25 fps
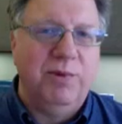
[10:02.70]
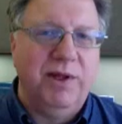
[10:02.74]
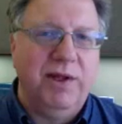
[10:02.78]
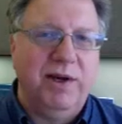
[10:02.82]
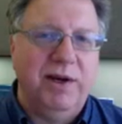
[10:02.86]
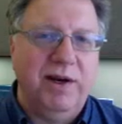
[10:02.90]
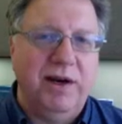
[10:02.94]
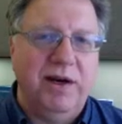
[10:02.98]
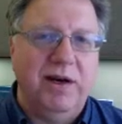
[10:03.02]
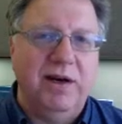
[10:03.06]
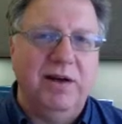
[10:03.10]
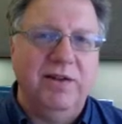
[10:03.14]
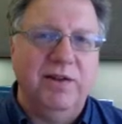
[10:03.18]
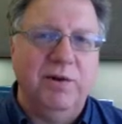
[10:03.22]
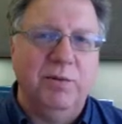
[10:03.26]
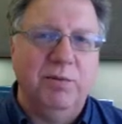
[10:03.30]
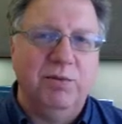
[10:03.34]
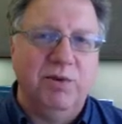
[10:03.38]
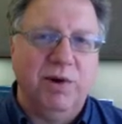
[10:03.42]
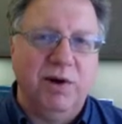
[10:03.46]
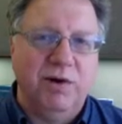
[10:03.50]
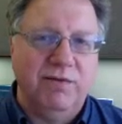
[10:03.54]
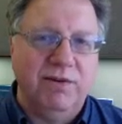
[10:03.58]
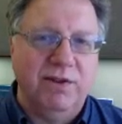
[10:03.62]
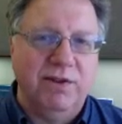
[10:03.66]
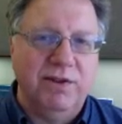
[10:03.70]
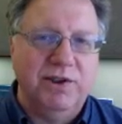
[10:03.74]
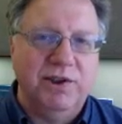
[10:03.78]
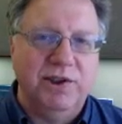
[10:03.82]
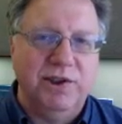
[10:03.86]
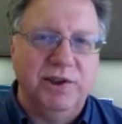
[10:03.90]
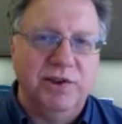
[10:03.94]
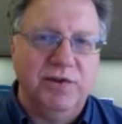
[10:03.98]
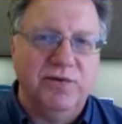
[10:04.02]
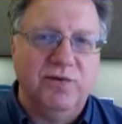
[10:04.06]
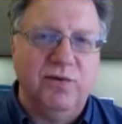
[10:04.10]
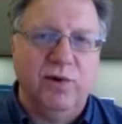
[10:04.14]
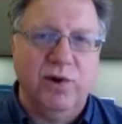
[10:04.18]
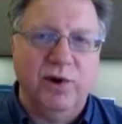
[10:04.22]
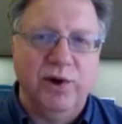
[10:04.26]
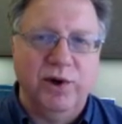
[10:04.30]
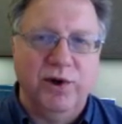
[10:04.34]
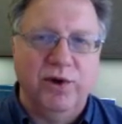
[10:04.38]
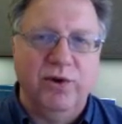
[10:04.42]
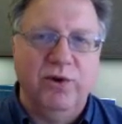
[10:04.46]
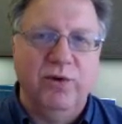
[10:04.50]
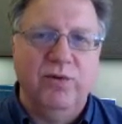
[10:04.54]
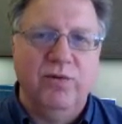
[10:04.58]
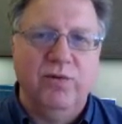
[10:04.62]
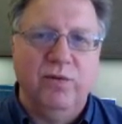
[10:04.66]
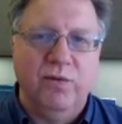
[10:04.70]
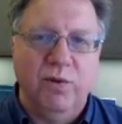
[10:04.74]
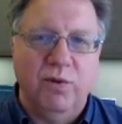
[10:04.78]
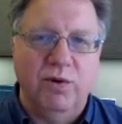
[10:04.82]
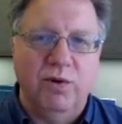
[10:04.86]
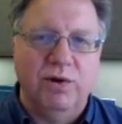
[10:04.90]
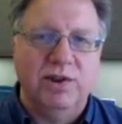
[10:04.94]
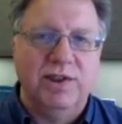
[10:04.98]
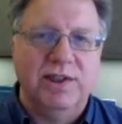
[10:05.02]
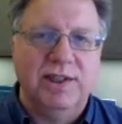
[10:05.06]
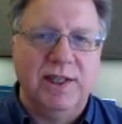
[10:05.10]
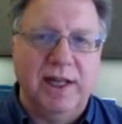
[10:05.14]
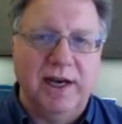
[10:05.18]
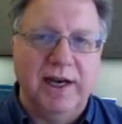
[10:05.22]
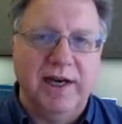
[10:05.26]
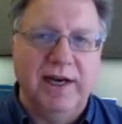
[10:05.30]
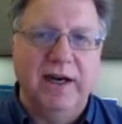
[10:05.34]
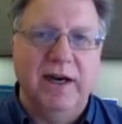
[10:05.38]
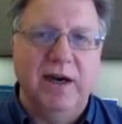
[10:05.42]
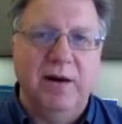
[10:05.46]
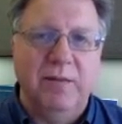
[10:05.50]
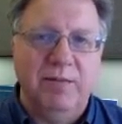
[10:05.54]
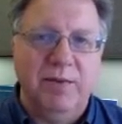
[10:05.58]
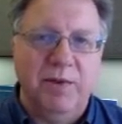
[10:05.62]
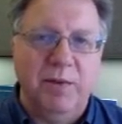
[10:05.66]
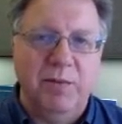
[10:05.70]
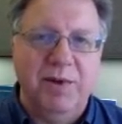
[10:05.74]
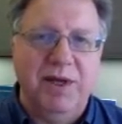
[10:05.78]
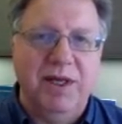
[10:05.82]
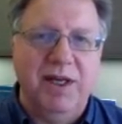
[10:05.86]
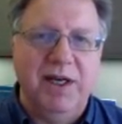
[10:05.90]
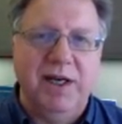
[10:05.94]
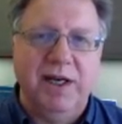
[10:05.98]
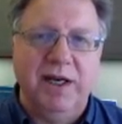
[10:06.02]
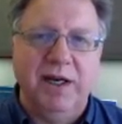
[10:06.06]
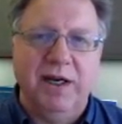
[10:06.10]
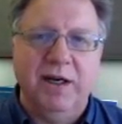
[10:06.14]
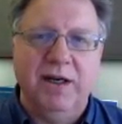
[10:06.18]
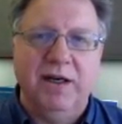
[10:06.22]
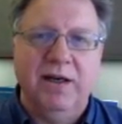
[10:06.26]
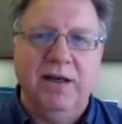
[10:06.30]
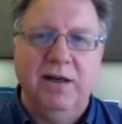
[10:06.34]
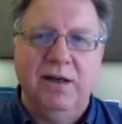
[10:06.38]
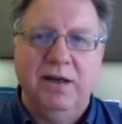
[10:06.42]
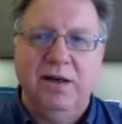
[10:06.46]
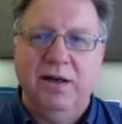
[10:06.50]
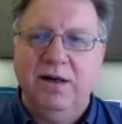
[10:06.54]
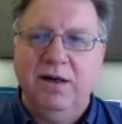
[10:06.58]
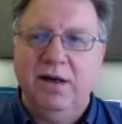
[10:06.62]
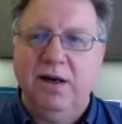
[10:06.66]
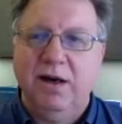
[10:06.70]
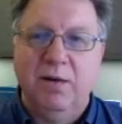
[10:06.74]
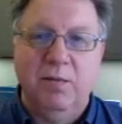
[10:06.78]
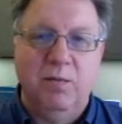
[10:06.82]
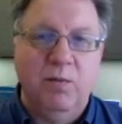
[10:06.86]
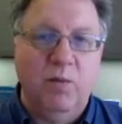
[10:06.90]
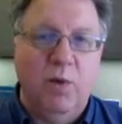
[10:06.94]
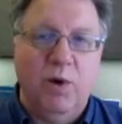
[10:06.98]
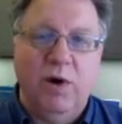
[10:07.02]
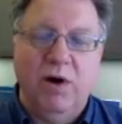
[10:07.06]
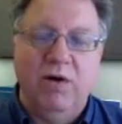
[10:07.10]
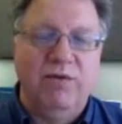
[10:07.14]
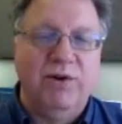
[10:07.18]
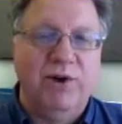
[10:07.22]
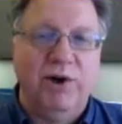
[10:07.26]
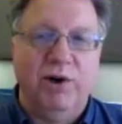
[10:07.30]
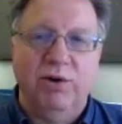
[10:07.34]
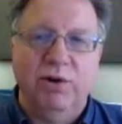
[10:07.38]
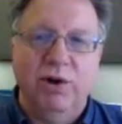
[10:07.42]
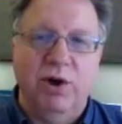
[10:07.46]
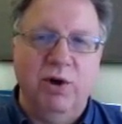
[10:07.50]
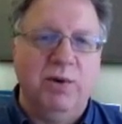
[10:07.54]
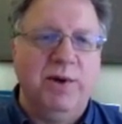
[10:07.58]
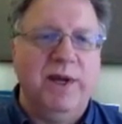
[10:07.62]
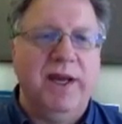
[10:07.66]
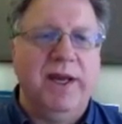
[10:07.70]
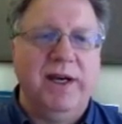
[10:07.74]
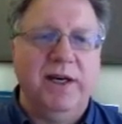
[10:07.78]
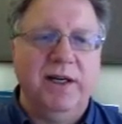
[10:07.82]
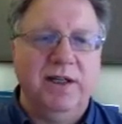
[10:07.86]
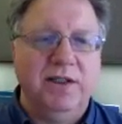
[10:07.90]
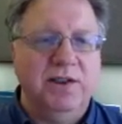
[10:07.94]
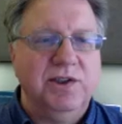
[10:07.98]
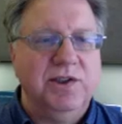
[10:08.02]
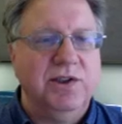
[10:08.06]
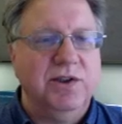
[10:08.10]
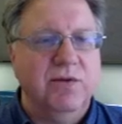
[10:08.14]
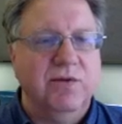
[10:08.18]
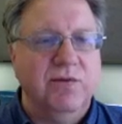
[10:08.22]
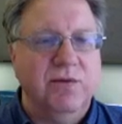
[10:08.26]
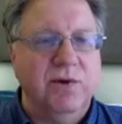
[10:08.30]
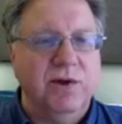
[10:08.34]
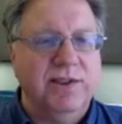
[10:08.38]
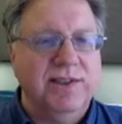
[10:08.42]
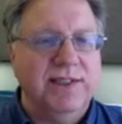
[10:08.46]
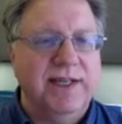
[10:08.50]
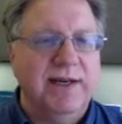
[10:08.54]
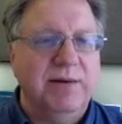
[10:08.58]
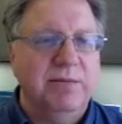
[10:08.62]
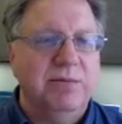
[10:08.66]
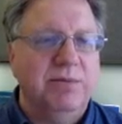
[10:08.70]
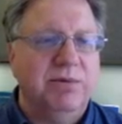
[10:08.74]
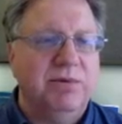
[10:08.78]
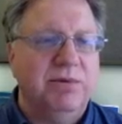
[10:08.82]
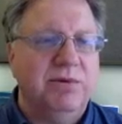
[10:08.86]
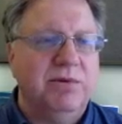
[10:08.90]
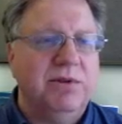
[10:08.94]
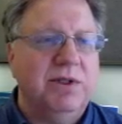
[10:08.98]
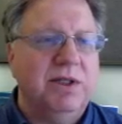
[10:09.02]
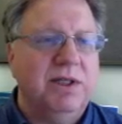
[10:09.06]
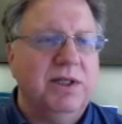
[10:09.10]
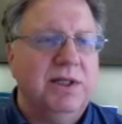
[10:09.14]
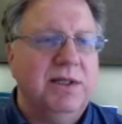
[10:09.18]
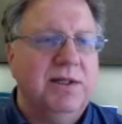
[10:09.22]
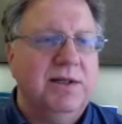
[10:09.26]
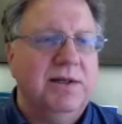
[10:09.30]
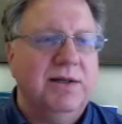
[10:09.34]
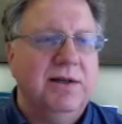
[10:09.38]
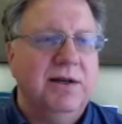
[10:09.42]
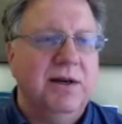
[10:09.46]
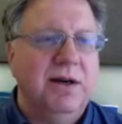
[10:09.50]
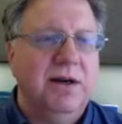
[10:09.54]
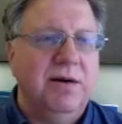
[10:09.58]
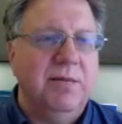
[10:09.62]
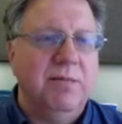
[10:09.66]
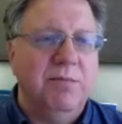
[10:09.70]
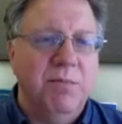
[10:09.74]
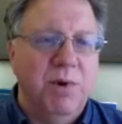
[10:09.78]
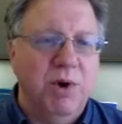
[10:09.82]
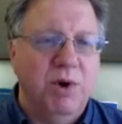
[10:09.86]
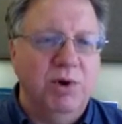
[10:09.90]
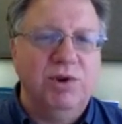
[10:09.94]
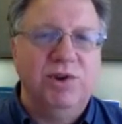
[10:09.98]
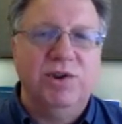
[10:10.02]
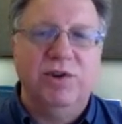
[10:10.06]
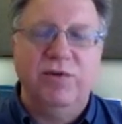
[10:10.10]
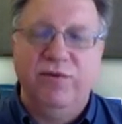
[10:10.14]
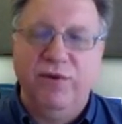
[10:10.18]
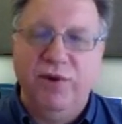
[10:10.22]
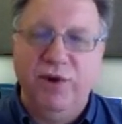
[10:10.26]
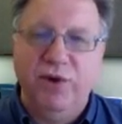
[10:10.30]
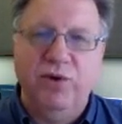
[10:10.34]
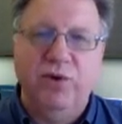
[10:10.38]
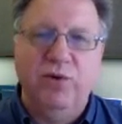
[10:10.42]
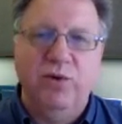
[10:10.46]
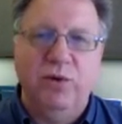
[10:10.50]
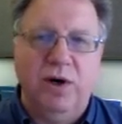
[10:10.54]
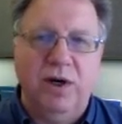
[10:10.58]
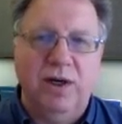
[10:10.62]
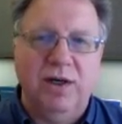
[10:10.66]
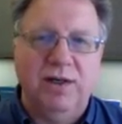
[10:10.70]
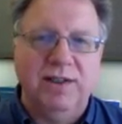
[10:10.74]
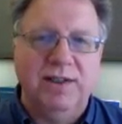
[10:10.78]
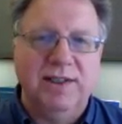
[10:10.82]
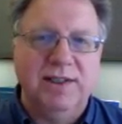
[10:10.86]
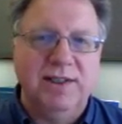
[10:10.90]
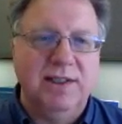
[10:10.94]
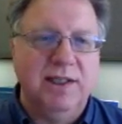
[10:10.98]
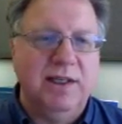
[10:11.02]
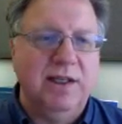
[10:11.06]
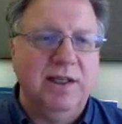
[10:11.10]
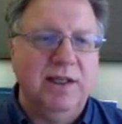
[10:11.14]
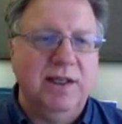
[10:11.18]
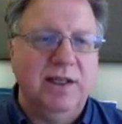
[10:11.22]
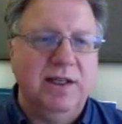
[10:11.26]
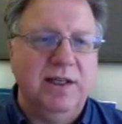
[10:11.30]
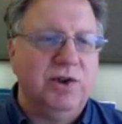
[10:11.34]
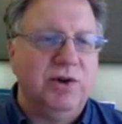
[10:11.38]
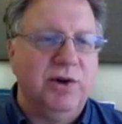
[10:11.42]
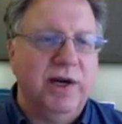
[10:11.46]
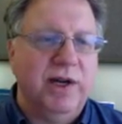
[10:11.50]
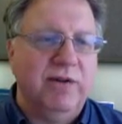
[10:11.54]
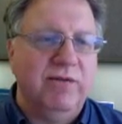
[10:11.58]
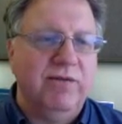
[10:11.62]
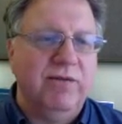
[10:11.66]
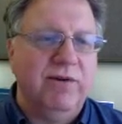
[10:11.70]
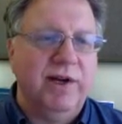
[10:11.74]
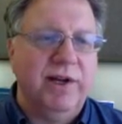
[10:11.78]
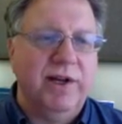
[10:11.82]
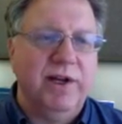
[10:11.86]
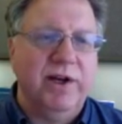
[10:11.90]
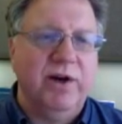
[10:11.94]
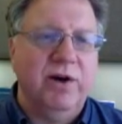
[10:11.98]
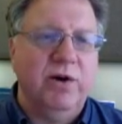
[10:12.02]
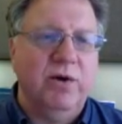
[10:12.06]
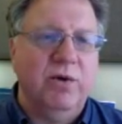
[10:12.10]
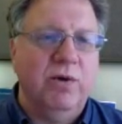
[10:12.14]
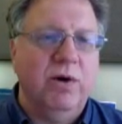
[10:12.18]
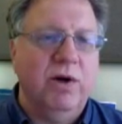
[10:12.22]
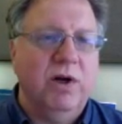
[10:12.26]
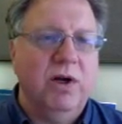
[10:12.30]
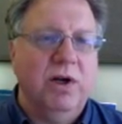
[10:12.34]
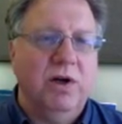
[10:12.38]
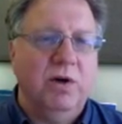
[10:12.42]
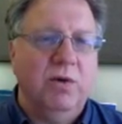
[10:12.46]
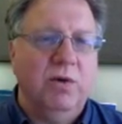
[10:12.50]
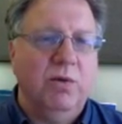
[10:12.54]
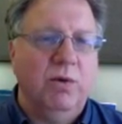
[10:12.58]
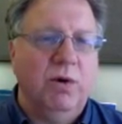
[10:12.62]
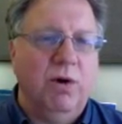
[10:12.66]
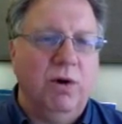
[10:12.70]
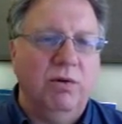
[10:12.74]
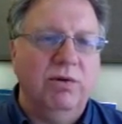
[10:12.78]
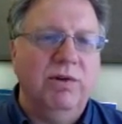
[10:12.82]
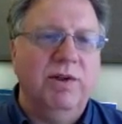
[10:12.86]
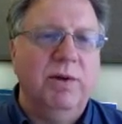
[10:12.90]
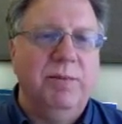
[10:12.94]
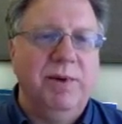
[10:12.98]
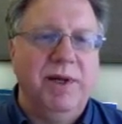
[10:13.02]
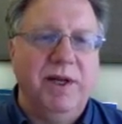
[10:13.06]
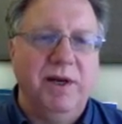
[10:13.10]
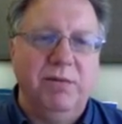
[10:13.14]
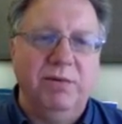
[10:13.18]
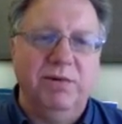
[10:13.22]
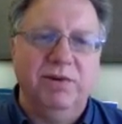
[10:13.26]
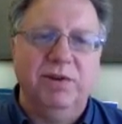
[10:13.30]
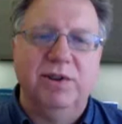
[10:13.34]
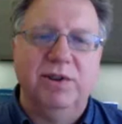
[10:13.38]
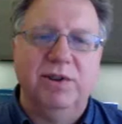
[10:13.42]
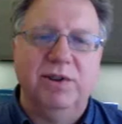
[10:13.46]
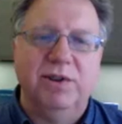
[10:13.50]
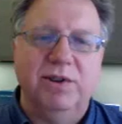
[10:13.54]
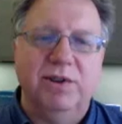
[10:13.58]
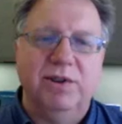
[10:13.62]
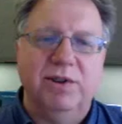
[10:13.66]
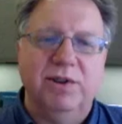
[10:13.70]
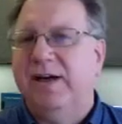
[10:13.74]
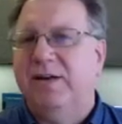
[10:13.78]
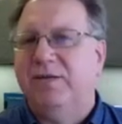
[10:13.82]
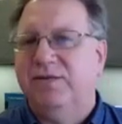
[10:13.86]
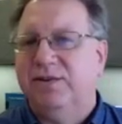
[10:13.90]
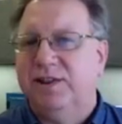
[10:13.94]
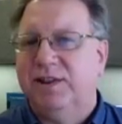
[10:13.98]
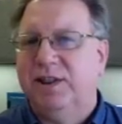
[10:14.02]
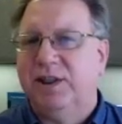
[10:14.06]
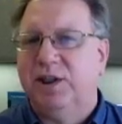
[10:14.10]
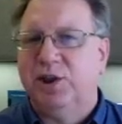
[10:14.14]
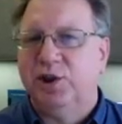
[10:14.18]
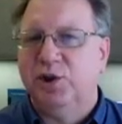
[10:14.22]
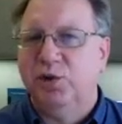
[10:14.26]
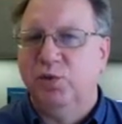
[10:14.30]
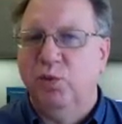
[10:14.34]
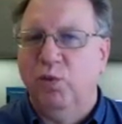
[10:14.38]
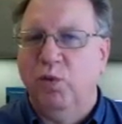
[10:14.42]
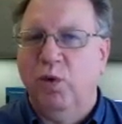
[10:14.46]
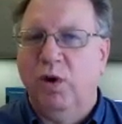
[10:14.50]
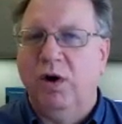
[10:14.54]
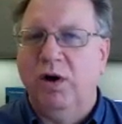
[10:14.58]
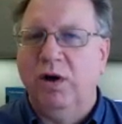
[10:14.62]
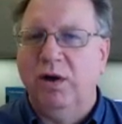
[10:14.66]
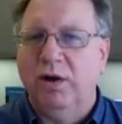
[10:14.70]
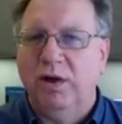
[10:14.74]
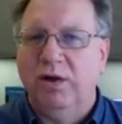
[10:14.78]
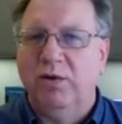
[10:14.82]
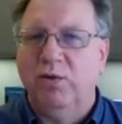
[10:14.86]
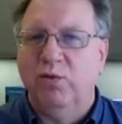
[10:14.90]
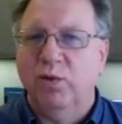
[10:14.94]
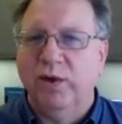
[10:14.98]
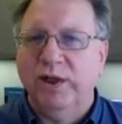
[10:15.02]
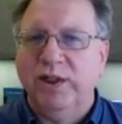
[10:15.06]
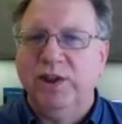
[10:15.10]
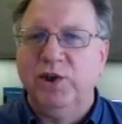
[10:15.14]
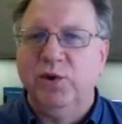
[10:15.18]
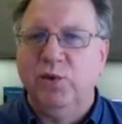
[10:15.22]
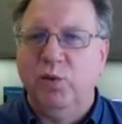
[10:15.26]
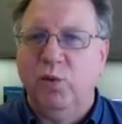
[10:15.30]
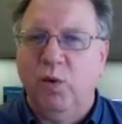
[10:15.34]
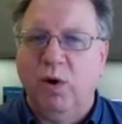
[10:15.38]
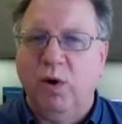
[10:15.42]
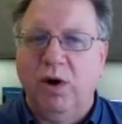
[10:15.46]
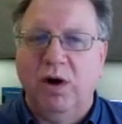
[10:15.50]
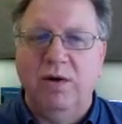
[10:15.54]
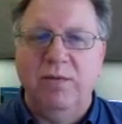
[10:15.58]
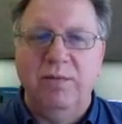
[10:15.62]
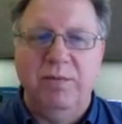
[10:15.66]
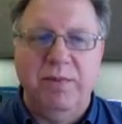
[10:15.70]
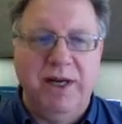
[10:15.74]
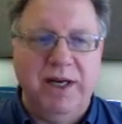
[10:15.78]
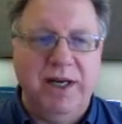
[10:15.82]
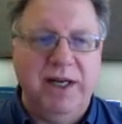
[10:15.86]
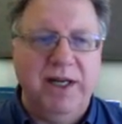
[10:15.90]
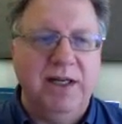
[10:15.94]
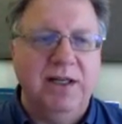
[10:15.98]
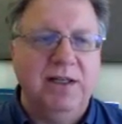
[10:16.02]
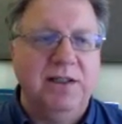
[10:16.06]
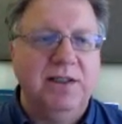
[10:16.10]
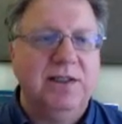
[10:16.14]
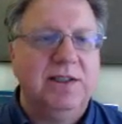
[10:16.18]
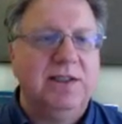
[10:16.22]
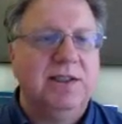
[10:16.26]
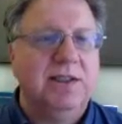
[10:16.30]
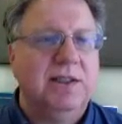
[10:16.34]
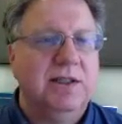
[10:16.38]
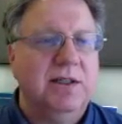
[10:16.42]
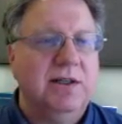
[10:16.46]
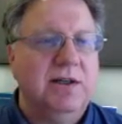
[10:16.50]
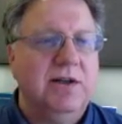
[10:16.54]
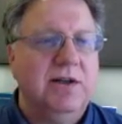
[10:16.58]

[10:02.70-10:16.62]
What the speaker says: bit on the privileges for you for setting up the meeting wherever you're located. So for example, most of you seeing this training video will only be able to have section 1, region 1 meetings.